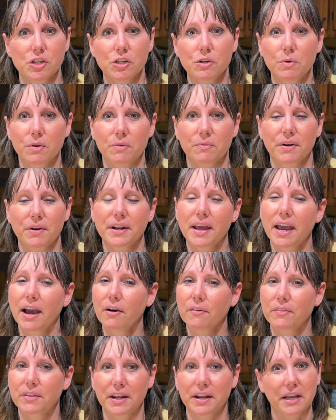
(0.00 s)
to and run
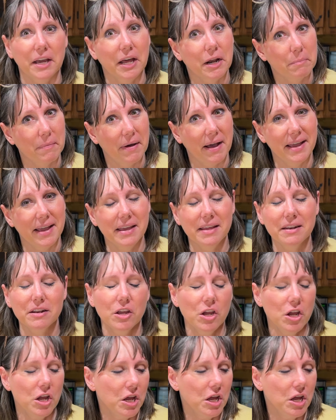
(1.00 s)
out, and then I got to buy it.